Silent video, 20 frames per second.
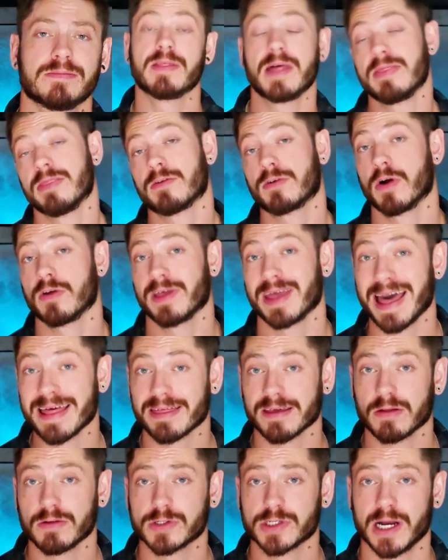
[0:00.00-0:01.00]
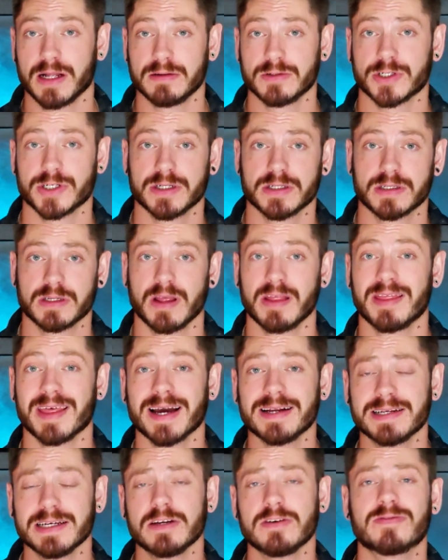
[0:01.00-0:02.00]
Then there are the ethical challenges.
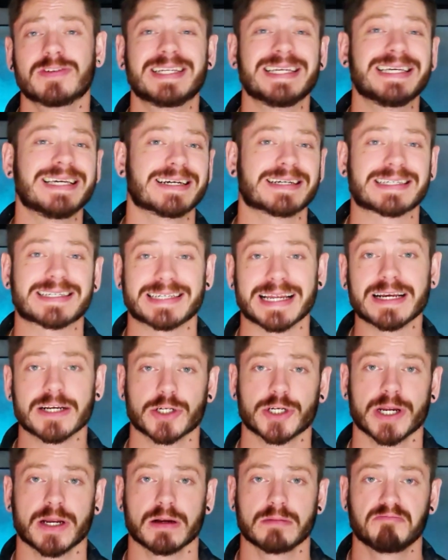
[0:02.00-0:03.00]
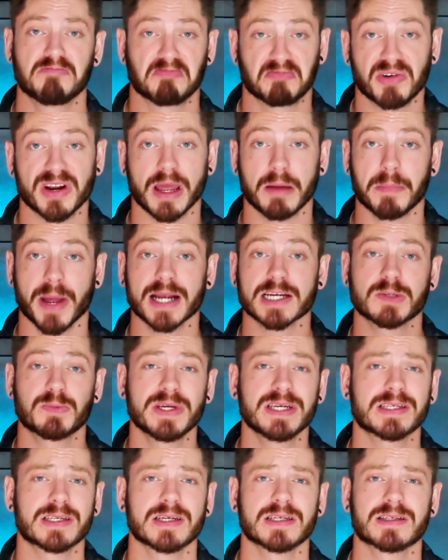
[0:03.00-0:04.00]
The idea of de-extinction, bringing back
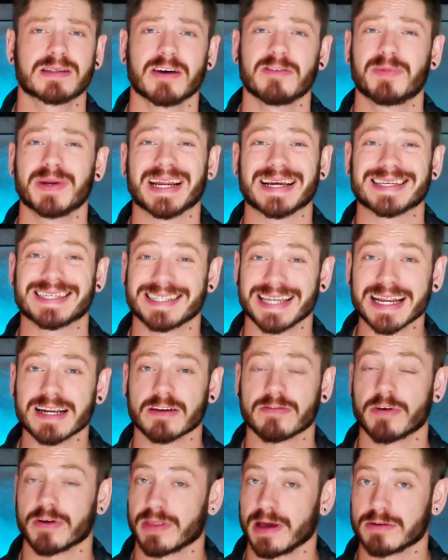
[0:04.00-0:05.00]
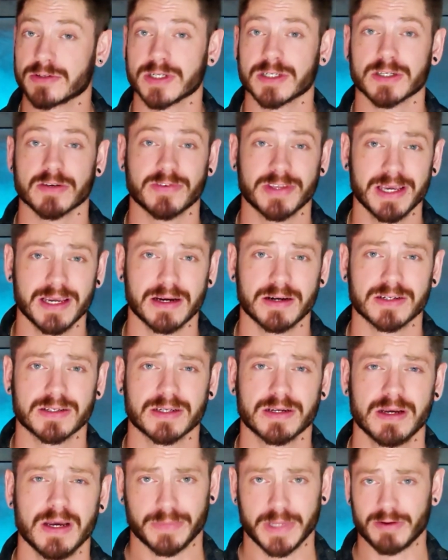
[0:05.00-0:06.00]
species that have been extinct for thousands of
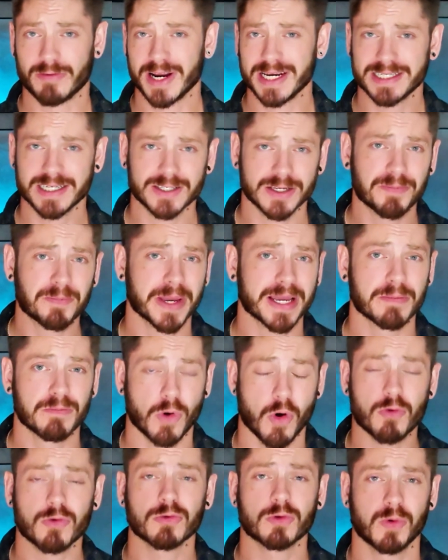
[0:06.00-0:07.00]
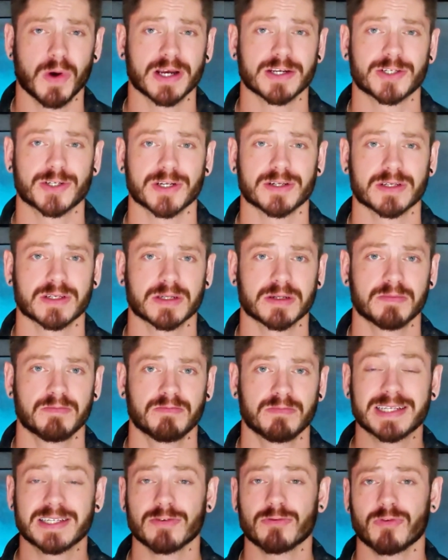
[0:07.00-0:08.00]
years, it raises some big moral questions.
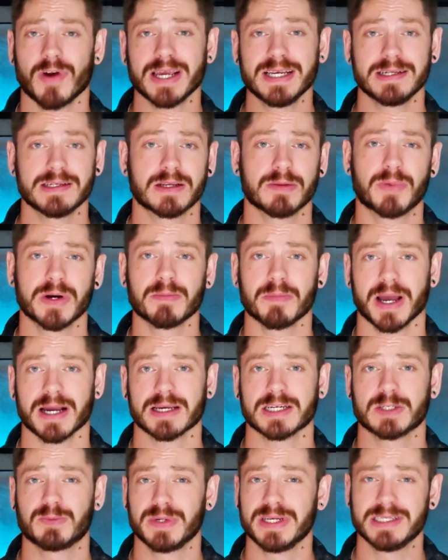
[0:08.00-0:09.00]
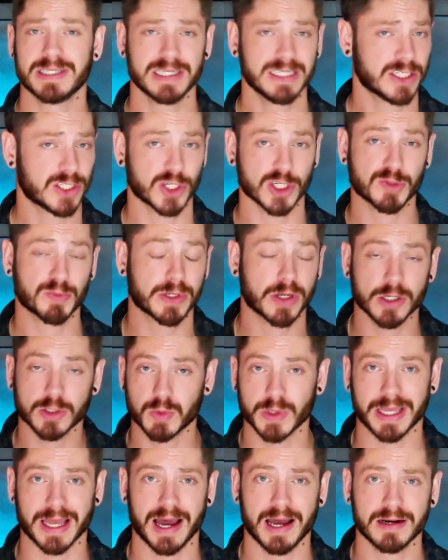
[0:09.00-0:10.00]
Is it right to bring back a species just
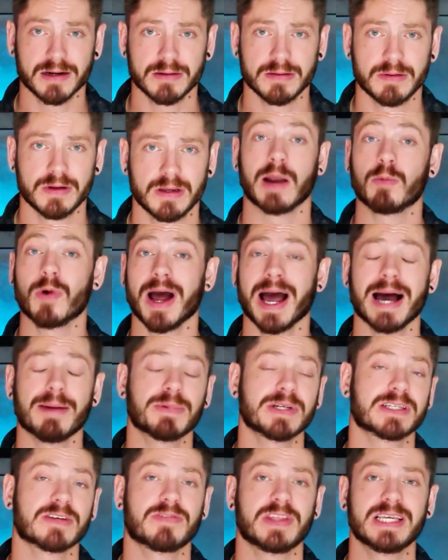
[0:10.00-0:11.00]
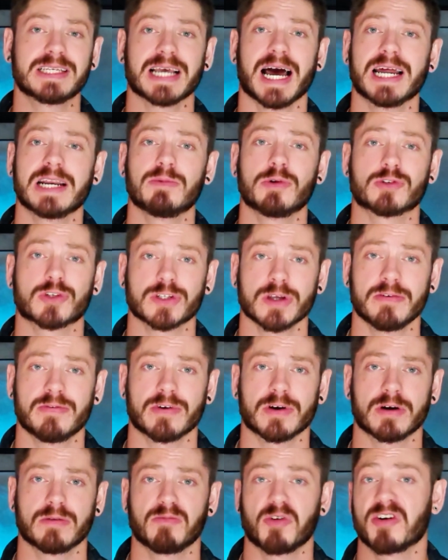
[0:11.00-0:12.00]
because we can? And what happens if these animals
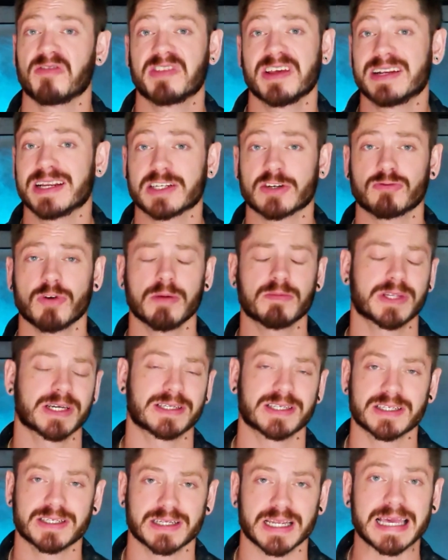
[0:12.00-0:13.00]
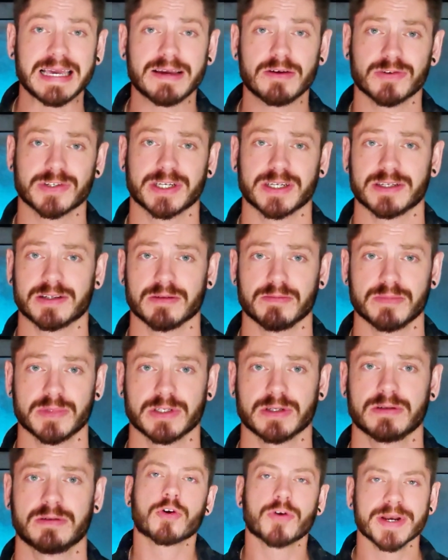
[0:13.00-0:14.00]
suffer, or if they disrupt existing
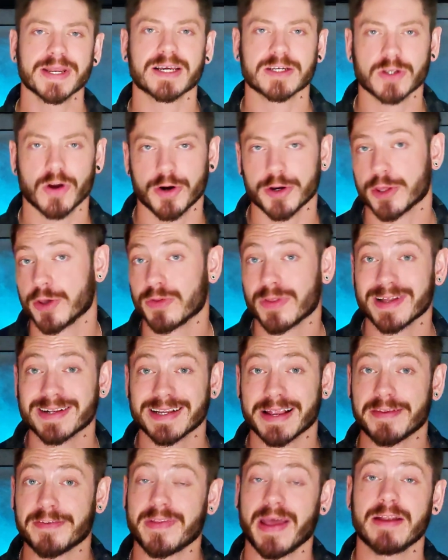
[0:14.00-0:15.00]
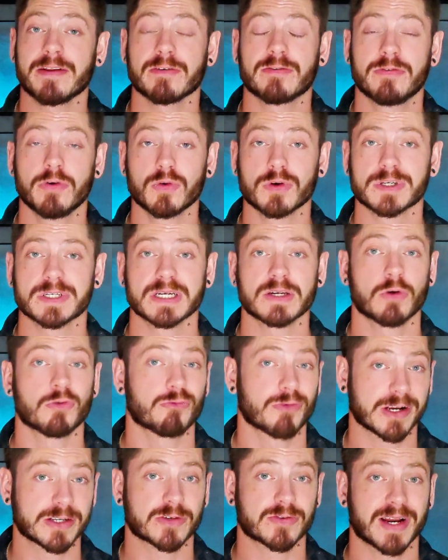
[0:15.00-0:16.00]
ecosystems? Critics argue that instead of focusing
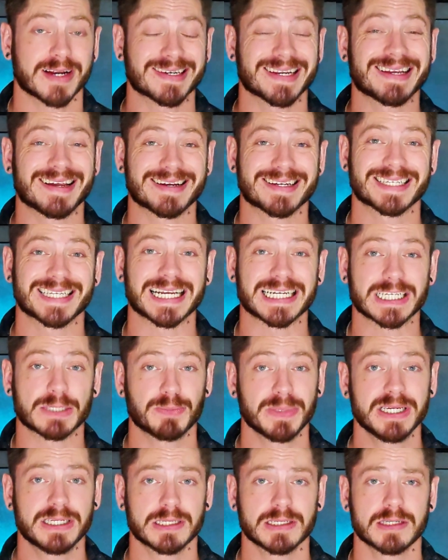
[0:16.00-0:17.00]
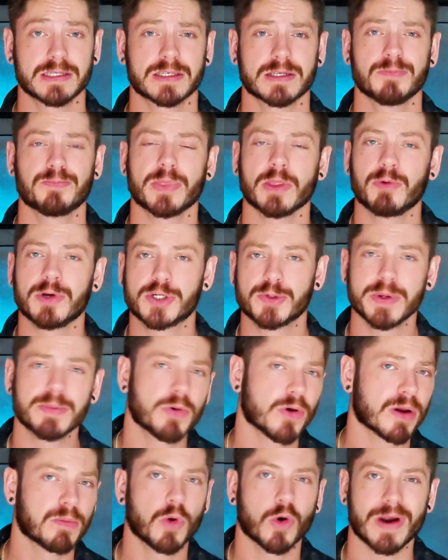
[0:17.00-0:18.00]
on resurrecting extinct species, we should
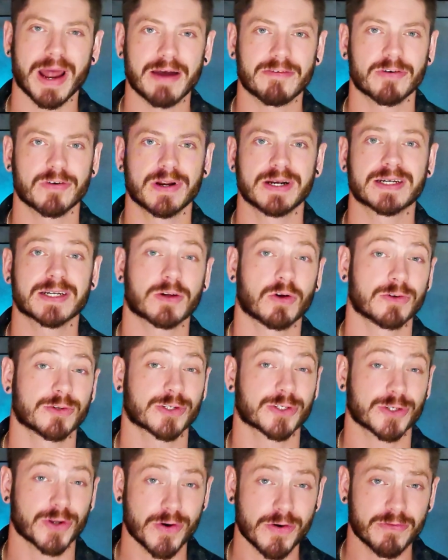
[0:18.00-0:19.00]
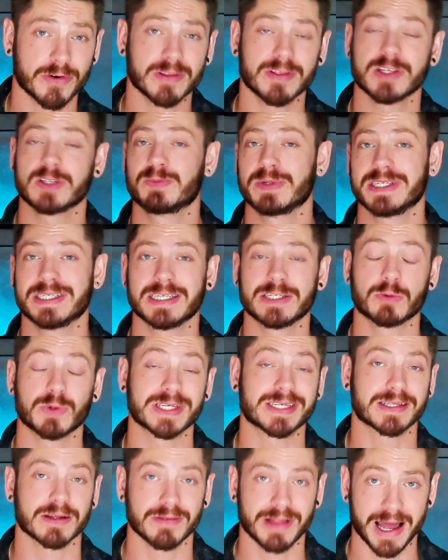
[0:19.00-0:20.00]
be putting more effort into conserving the species
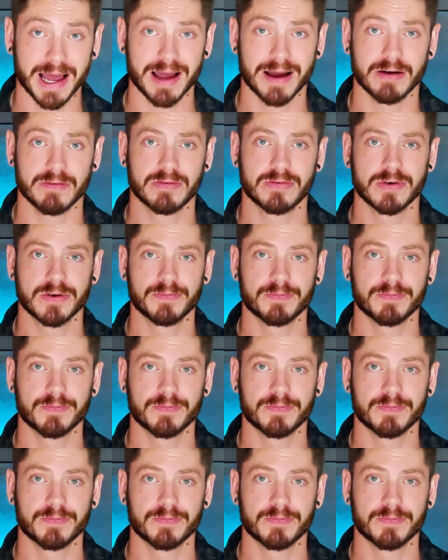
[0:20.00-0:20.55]
we still have.